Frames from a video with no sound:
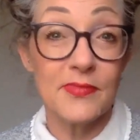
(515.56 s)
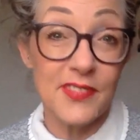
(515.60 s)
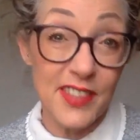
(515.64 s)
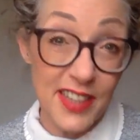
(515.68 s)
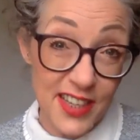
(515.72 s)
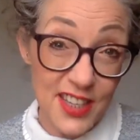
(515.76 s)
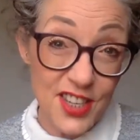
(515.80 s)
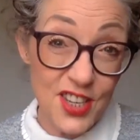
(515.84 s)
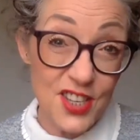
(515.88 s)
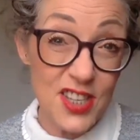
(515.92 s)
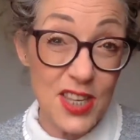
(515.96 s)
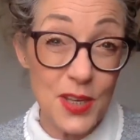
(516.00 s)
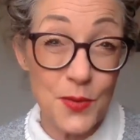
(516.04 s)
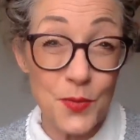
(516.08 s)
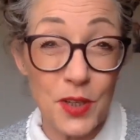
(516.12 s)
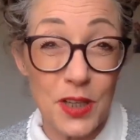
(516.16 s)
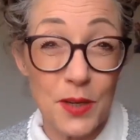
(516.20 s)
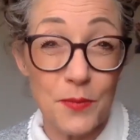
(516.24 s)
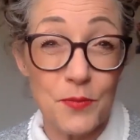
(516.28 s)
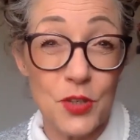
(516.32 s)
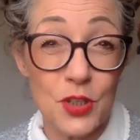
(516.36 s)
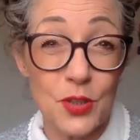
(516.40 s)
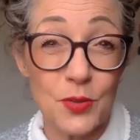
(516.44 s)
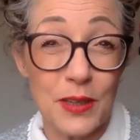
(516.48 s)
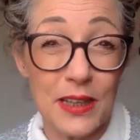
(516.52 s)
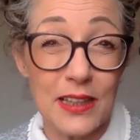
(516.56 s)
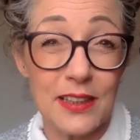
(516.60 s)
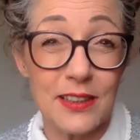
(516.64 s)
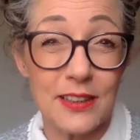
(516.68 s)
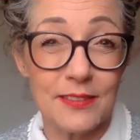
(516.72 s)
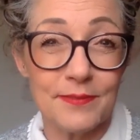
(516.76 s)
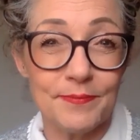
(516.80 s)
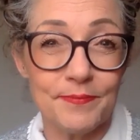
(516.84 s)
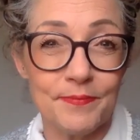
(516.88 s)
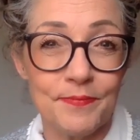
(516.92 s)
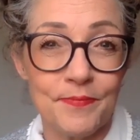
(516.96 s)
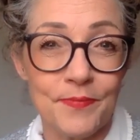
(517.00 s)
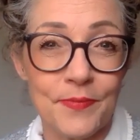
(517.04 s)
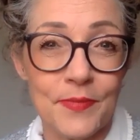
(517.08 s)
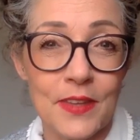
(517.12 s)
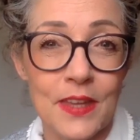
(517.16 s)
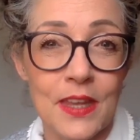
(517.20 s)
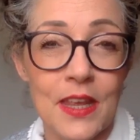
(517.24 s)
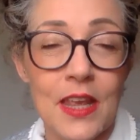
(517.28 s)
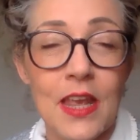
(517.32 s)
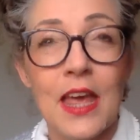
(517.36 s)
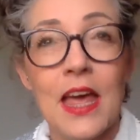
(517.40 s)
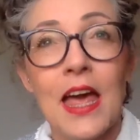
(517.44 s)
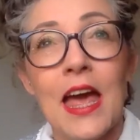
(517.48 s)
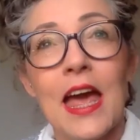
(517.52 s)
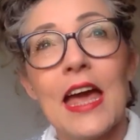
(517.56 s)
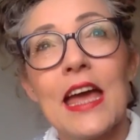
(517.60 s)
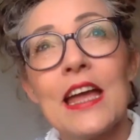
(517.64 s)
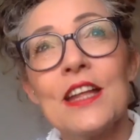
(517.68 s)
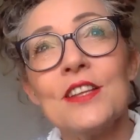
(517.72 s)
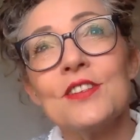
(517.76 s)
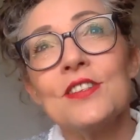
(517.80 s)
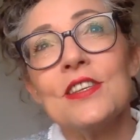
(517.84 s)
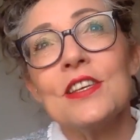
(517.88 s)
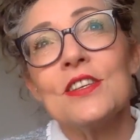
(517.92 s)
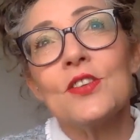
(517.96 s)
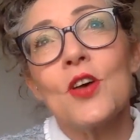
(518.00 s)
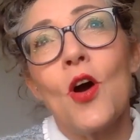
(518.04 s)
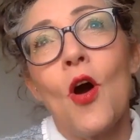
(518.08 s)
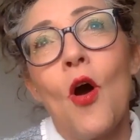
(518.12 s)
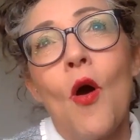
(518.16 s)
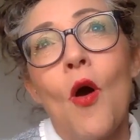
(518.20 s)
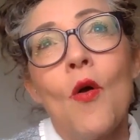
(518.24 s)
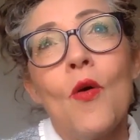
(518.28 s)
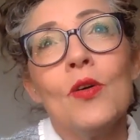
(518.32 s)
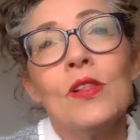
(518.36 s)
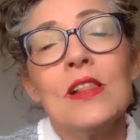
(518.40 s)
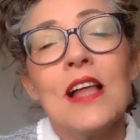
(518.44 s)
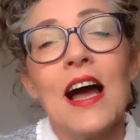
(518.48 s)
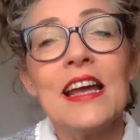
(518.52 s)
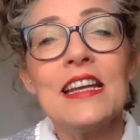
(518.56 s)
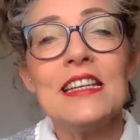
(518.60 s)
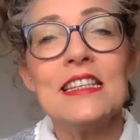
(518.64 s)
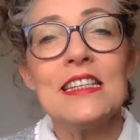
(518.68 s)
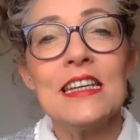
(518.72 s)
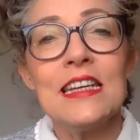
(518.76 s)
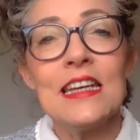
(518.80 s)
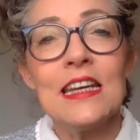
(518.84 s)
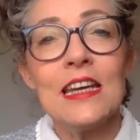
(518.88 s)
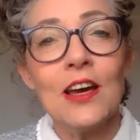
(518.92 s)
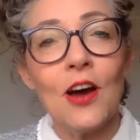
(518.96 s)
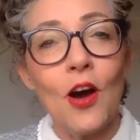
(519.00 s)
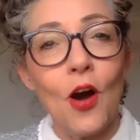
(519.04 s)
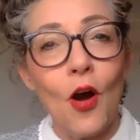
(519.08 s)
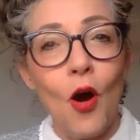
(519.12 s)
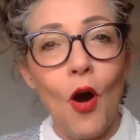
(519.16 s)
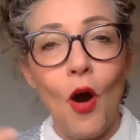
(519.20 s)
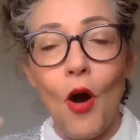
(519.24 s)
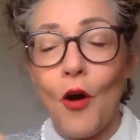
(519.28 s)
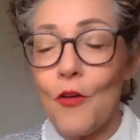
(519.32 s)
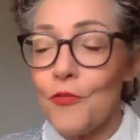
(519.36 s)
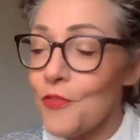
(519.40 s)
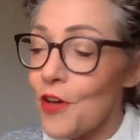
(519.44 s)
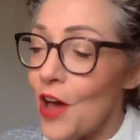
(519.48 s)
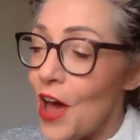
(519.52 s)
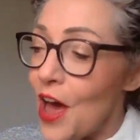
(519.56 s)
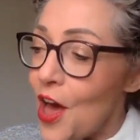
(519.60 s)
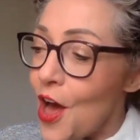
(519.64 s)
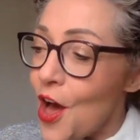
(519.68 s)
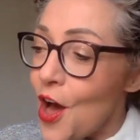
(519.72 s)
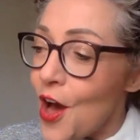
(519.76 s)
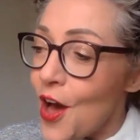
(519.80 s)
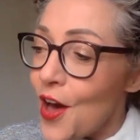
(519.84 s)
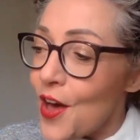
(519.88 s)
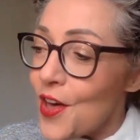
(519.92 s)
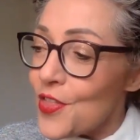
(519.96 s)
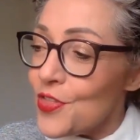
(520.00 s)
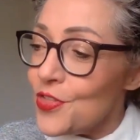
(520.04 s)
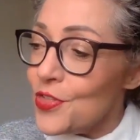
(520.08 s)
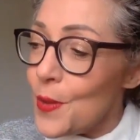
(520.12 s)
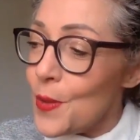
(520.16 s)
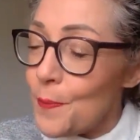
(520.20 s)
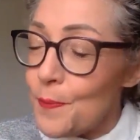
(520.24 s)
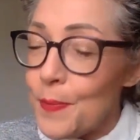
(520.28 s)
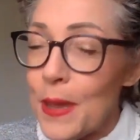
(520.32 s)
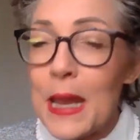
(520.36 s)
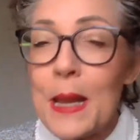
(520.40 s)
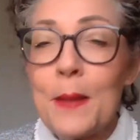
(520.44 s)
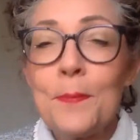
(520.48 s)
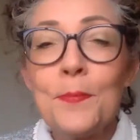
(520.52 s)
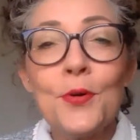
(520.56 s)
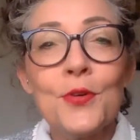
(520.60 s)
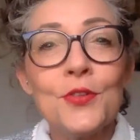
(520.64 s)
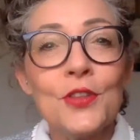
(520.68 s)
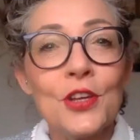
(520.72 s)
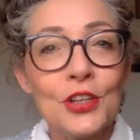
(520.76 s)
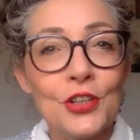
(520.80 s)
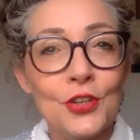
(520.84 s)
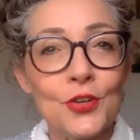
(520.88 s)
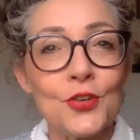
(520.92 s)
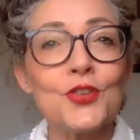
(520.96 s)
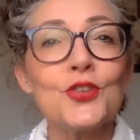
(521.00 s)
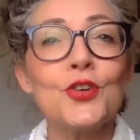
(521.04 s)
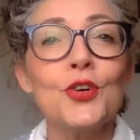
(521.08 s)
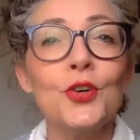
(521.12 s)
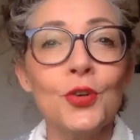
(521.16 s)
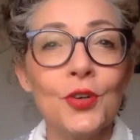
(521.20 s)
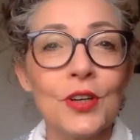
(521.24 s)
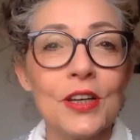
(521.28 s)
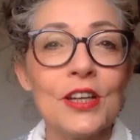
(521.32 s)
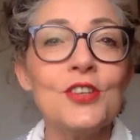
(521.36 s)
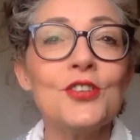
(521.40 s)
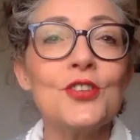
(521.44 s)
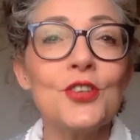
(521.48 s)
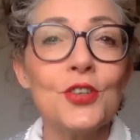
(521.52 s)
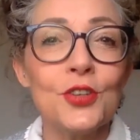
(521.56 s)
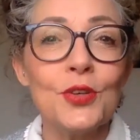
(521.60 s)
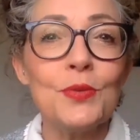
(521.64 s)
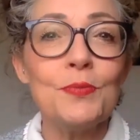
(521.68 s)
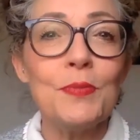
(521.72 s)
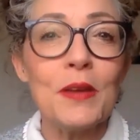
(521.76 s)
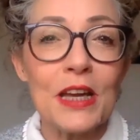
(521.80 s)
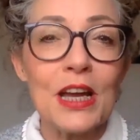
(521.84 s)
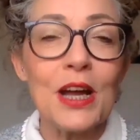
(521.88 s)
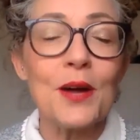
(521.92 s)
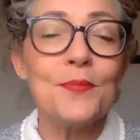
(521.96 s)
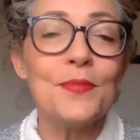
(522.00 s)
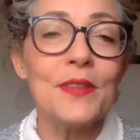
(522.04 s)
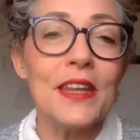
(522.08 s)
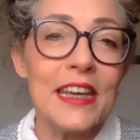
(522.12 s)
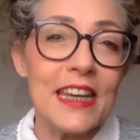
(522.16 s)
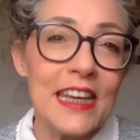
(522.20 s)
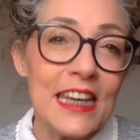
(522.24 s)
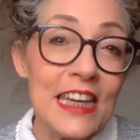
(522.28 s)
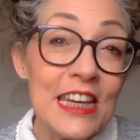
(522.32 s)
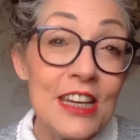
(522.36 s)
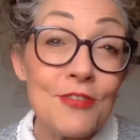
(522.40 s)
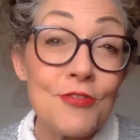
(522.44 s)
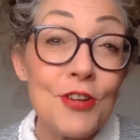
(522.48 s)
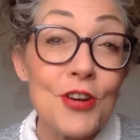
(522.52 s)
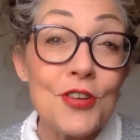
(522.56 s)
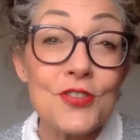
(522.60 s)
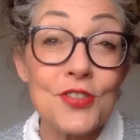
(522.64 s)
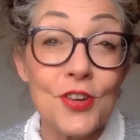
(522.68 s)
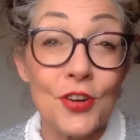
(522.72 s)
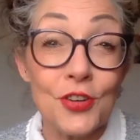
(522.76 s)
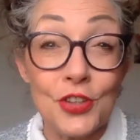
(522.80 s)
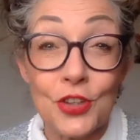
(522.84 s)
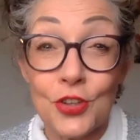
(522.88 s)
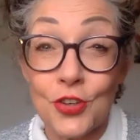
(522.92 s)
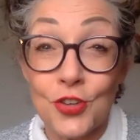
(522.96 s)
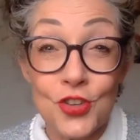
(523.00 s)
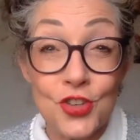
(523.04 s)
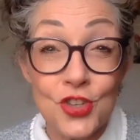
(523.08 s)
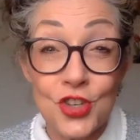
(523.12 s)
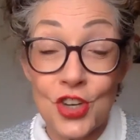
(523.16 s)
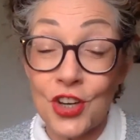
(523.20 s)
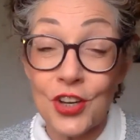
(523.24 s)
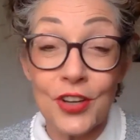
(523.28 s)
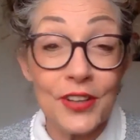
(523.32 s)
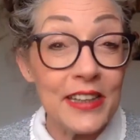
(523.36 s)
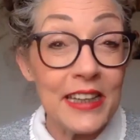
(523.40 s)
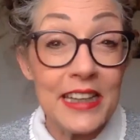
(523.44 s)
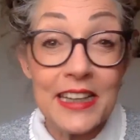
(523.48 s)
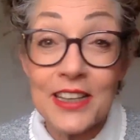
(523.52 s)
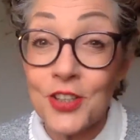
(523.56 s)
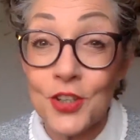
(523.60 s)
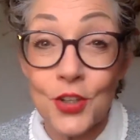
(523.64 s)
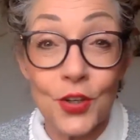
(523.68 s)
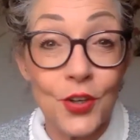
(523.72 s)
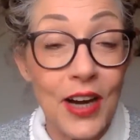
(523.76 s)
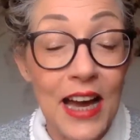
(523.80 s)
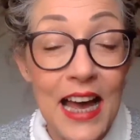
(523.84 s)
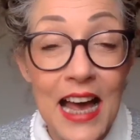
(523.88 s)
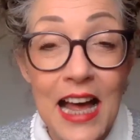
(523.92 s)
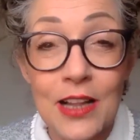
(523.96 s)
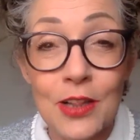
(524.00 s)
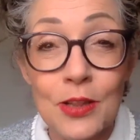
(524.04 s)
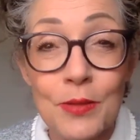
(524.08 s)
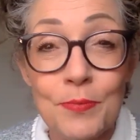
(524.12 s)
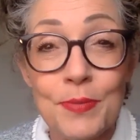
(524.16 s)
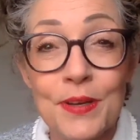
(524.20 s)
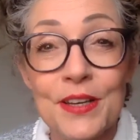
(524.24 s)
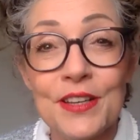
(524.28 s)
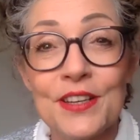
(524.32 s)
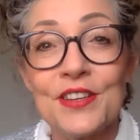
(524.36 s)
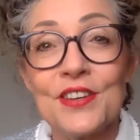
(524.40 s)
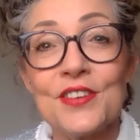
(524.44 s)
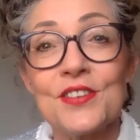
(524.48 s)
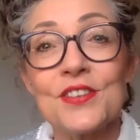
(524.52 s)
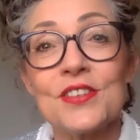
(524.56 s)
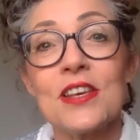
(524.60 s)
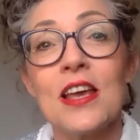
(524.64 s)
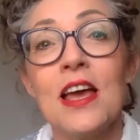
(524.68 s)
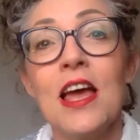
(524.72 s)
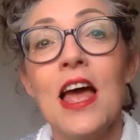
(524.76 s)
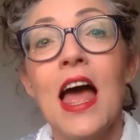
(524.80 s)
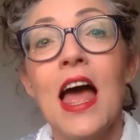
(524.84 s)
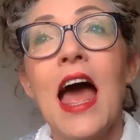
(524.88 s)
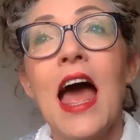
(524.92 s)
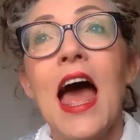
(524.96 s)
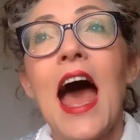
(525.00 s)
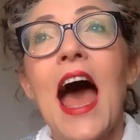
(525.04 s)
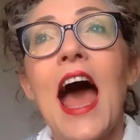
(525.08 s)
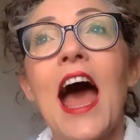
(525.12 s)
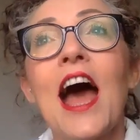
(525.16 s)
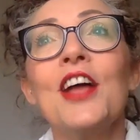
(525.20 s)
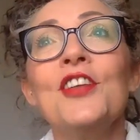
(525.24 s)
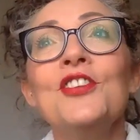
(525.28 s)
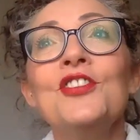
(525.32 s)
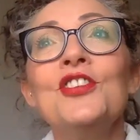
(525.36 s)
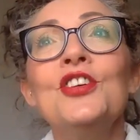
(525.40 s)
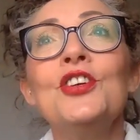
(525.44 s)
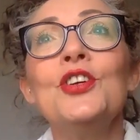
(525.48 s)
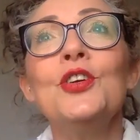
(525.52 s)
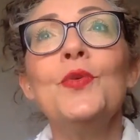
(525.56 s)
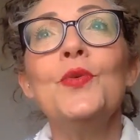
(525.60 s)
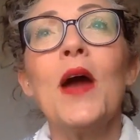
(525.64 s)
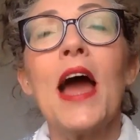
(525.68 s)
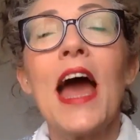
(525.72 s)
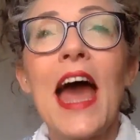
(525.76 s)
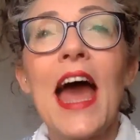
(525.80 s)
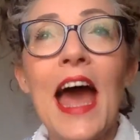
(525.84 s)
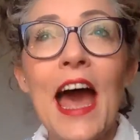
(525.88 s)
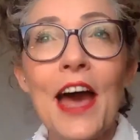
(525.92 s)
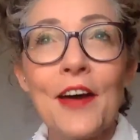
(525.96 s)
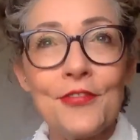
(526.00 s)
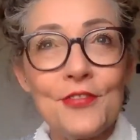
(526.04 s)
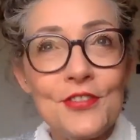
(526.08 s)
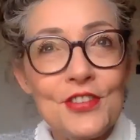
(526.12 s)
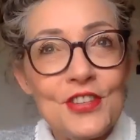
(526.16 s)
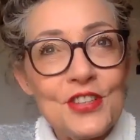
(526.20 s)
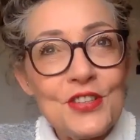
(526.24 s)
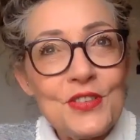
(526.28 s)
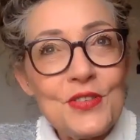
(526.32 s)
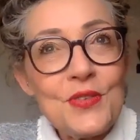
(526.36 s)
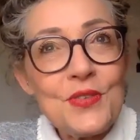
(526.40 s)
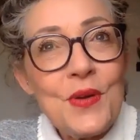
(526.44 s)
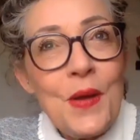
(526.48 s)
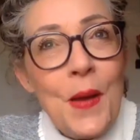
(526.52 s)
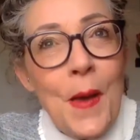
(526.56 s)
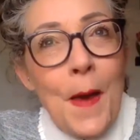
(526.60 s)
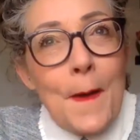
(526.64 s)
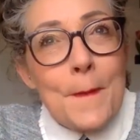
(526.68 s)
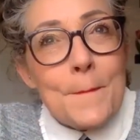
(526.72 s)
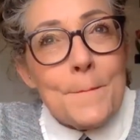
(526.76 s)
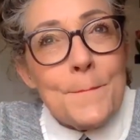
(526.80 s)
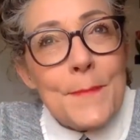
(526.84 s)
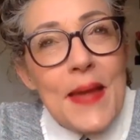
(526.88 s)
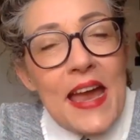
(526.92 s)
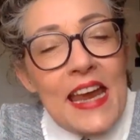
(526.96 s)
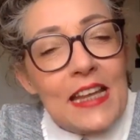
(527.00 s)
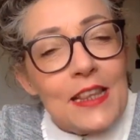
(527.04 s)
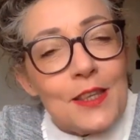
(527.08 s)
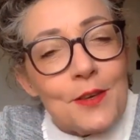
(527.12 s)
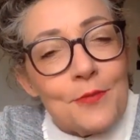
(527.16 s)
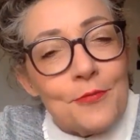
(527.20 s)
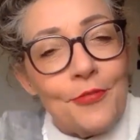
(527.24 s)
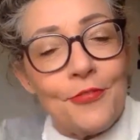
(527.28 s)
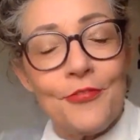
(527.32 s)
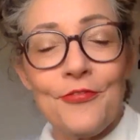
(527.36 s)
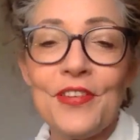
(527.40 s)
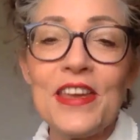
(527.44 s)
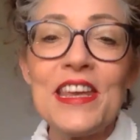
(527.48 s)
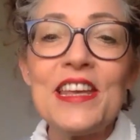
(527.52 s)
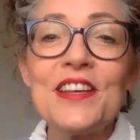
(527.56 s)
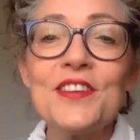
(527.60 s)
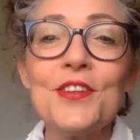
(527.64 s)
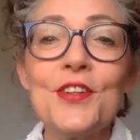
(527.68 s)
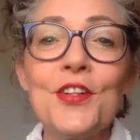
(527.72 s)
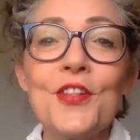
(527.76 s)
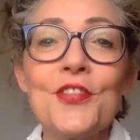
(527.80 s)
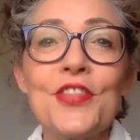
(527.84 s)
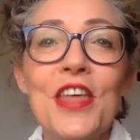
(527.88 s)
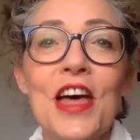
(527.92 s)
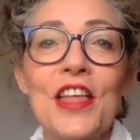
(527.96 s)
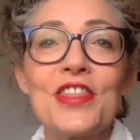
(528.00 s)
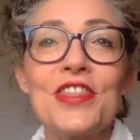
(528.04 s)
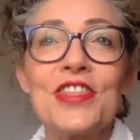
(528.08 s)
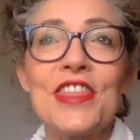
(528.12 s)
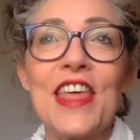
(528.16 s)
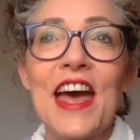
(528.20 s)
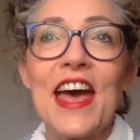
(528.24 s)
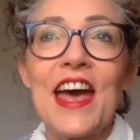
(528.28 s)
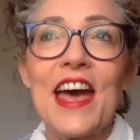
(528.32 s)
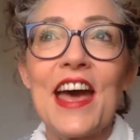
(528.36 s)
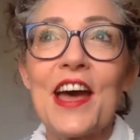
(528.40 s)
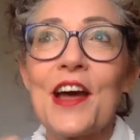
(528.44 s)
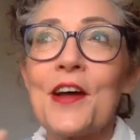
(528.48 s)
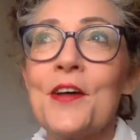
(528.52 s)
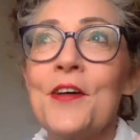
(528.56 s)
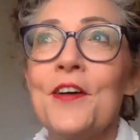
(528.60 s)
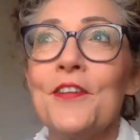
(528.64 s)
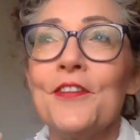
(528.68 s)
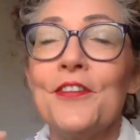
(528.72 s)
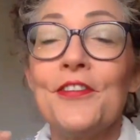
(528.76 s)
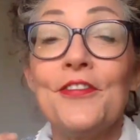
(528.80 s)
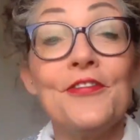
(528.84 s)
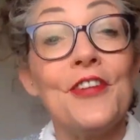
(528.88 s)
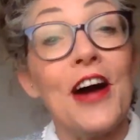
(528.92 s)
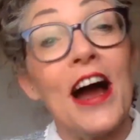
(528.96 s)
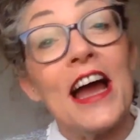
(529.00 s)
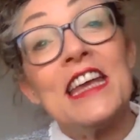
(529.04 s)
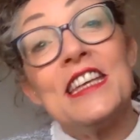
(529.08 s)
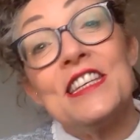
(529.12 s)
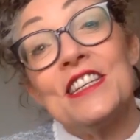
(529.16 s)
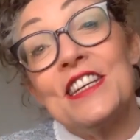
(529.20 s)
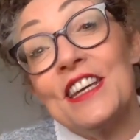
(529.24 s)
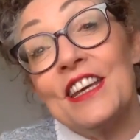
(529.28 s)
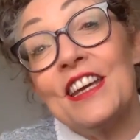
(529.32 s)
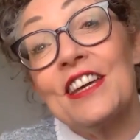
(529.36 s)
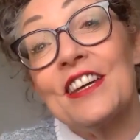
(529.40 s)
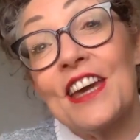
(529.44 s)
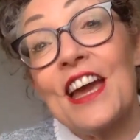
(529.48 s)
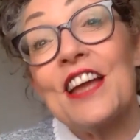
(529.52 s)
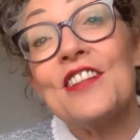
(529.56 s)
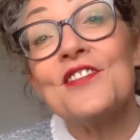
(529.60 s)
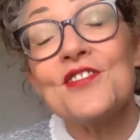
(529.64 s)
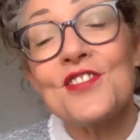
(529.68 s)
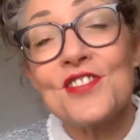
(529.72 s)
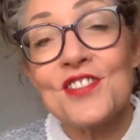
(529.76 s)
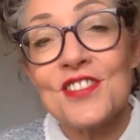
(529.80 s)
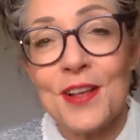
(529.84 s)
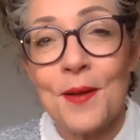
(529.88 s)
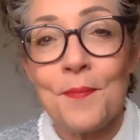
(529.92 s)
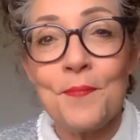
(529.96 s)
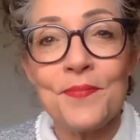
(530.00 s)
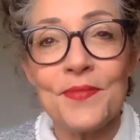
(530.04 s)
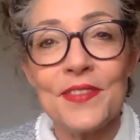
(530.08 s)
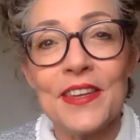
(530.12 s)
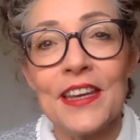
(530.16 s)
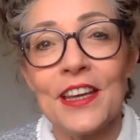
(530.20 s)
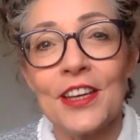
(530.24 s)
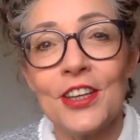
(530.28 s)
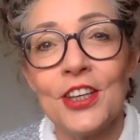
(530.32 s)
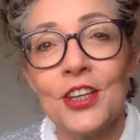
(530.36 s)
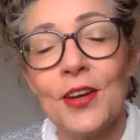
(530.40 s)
Can you see what I'm doing? It's this whole idea of the people that you're talking to become the heroes on your journey, your helpers, and you have to make them feel that they're fighting against something.